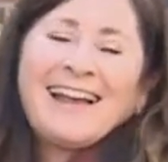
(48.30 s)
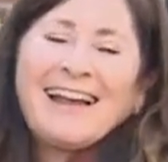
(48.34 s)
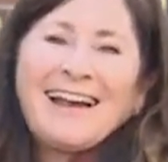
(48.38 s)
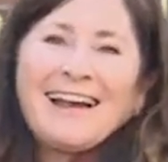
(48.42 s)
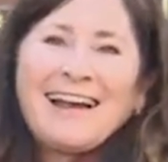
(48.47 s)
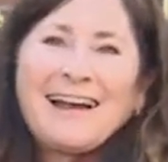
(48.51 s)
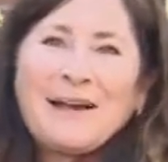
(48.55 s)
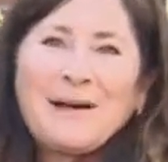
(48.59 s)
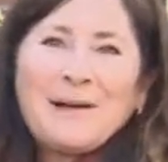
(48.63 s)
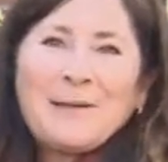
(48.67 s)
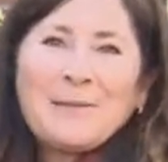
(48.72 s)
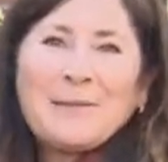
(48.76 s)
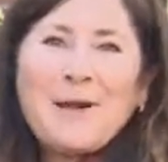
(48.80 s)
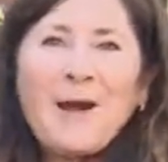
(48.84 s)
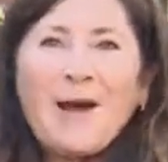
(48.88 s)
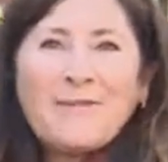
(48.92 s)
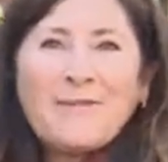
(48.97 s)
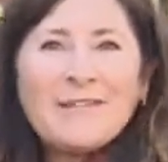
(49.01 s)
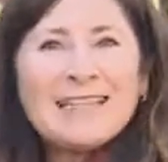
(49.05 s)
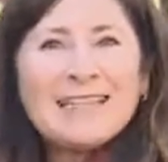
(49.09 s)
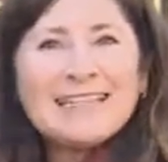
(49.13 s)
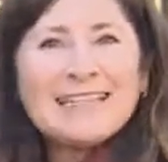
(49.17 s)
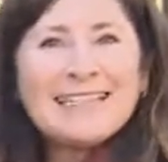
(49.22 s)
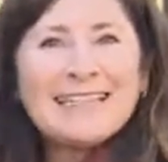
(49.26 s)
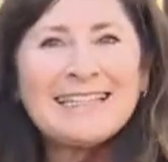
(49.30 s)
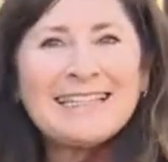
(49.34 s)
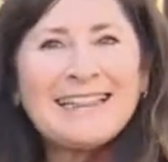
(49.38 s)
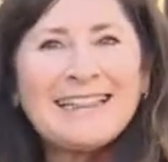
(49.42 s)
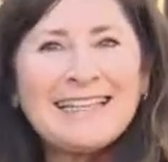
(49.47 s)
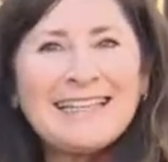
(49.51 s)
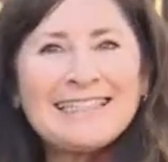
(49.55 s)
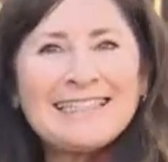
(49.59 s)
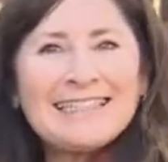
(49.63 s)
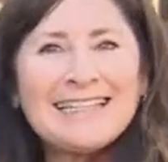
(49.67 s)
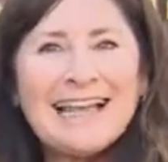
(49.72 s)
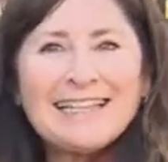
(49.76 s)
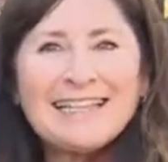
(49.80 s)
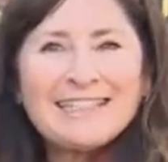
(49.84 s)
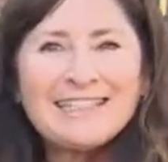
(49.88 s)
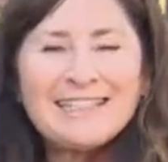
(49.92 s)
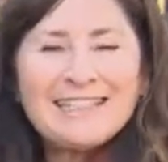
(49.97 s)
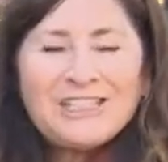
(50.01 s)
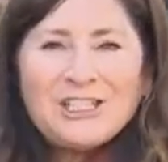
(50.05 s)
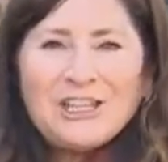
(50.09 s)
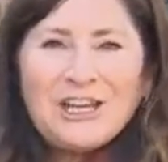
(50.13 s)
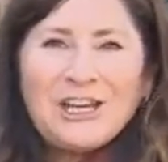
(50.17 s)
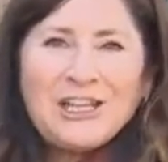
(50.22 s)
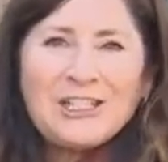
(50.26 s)
Um, obviously, things had
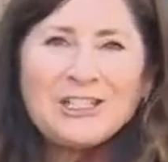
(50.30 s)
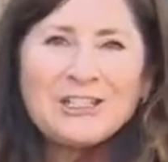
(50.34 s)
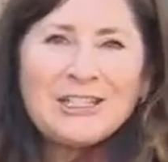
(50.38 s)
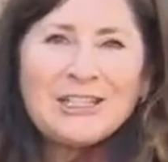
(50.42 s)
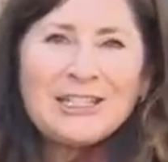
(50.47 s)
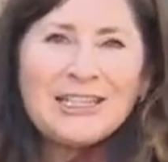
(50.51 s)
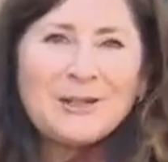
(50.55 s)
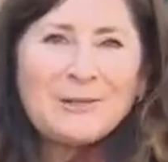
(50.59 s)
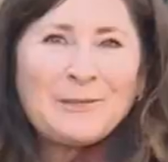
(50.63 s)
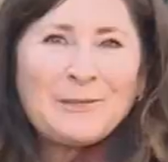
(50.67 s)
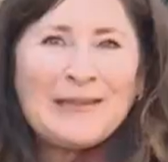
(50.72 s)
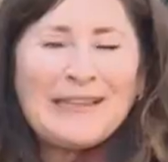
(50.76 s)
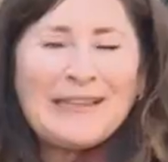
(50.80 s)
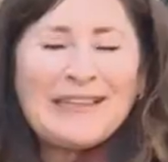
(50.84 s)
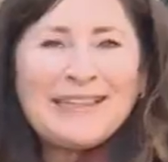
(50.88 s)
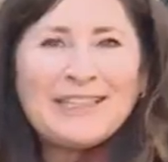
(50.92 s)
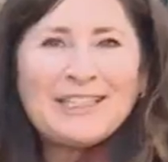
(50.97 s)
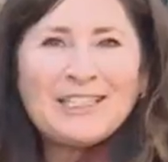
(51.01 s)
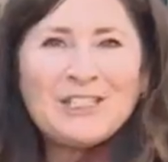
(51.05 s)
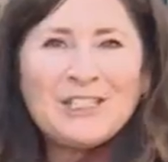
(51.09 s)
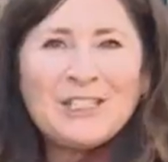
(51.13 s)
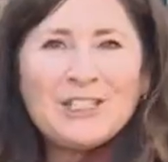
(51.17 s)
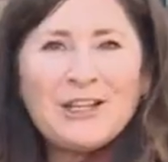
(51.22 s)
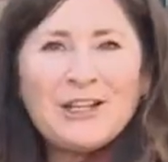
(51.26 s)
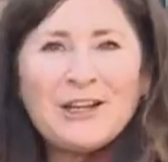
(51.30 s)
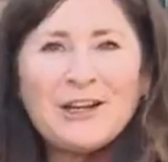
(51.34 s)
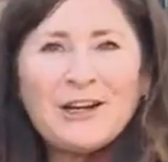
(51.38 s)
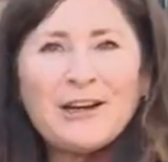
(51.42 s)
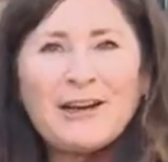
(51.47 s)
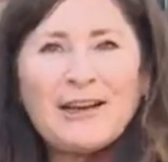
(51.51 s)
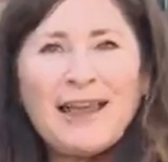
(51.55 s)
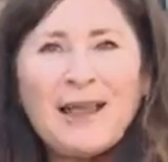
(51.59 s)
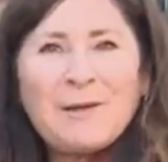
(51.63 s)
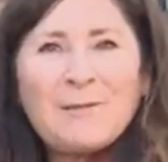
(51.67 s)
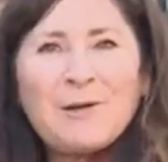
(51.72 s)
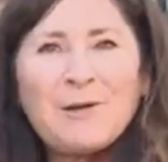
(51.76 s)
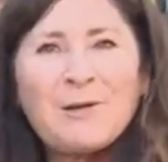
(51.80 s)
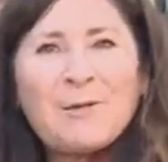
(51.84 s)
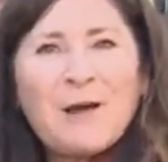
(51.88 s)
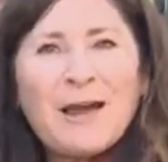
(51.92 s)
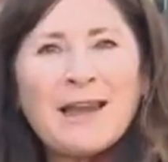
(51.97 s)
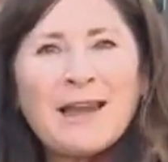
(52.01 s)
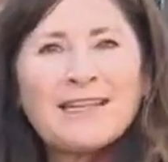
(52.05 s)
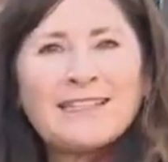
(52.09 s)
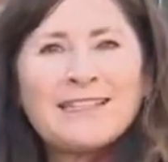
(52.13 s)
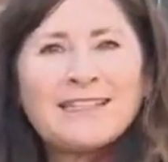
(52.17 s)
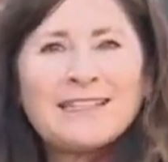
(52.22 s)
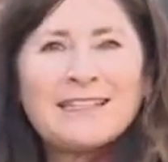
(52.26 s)
to change a little bit this year, and we
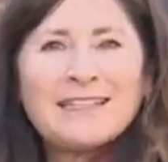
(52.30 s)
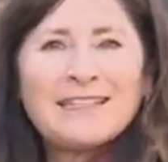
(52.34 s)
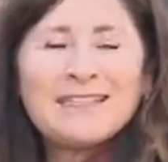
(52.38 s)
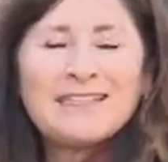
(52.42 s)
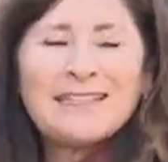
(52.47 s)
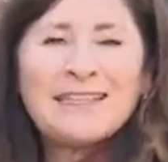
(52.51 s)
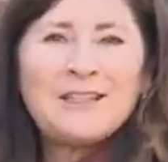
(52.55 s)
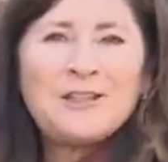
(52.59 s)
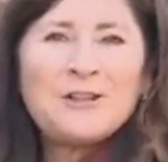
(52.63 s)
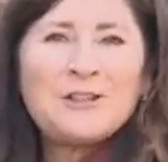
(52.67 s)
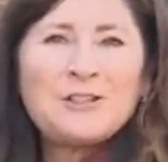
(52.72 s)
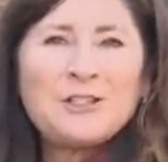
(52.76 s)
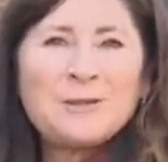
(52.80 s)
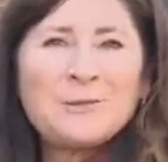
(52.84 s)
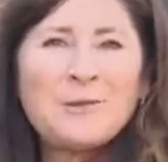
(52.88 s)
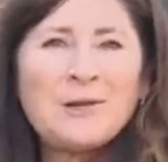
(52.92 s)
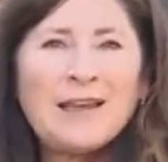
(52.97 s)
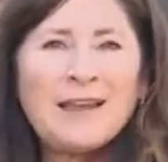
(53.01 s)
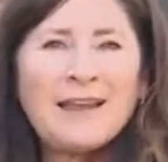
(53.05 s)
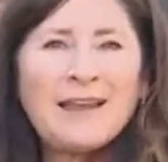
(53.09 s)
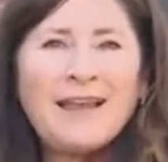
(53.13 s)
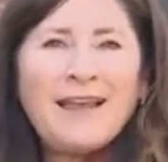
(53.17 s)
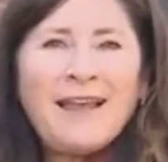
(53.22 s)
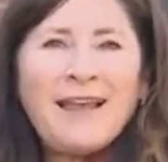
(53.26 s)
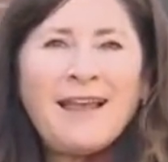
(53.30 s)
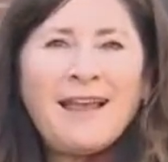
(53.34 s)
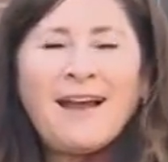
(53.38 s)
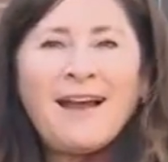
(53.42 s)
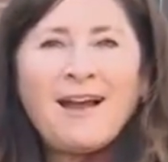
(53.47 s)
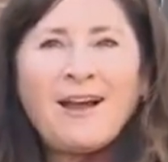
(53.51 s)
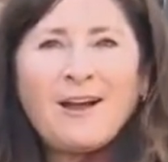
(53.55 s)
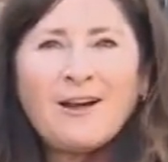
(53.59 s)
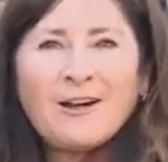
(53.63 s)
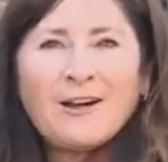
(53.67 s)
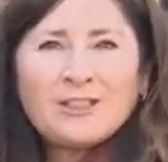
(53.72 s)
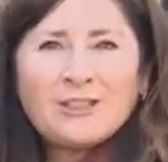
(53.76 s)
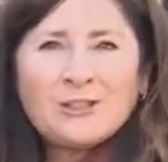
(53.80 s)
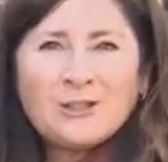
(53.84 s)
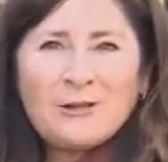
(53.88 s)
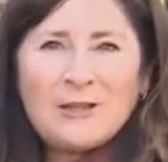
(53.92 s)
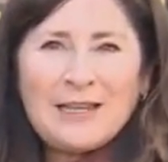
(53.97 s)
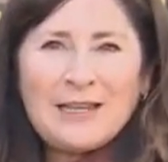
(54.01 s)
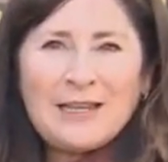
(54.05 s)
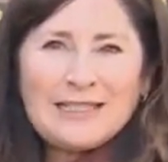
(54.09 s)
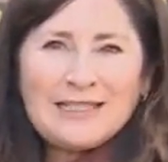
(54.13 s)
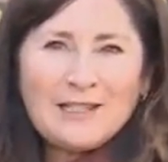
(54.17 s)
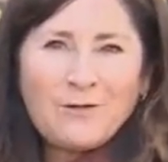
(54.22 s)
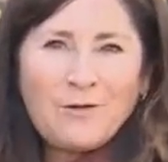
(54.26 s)
wanted to continue to bring our
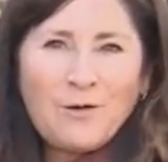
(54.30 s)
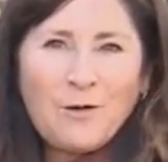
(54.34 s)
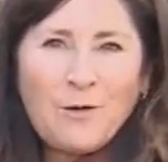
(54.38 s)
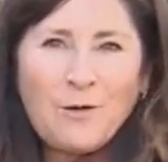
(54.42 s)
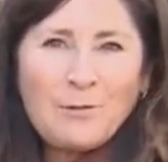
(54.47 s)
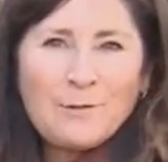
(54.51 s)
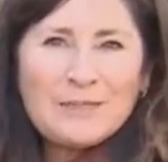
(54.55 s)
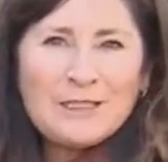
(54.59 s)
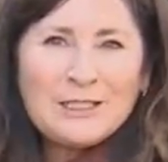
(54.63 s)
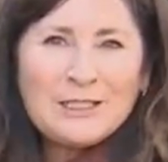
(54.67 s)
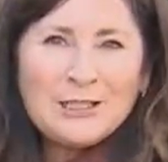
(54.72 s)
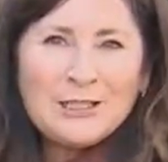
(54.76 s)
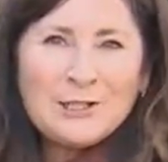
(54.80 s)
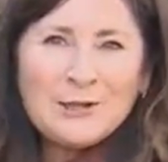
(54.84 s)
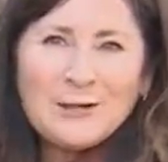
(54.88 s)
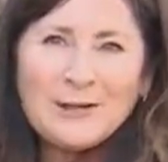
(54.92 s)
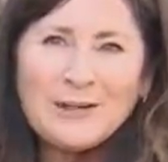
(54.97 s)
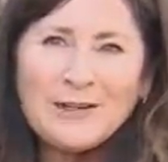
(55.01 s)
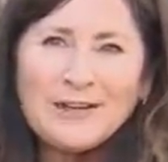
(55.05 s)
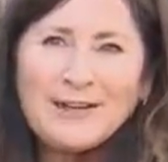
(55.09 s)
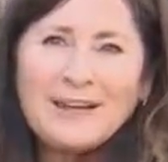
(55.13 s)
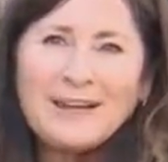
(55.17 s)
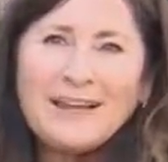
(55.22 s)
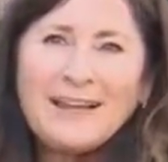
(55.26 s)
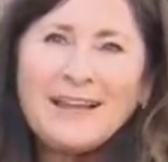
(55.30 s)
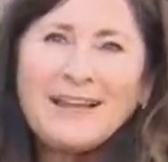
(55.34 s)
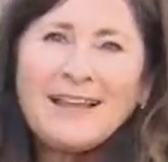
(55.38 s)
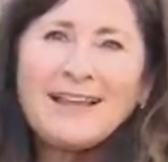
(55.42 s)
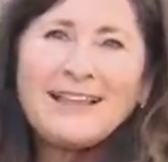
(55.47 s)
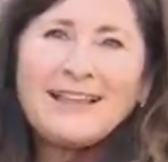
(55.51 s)
Showcase of Homes tour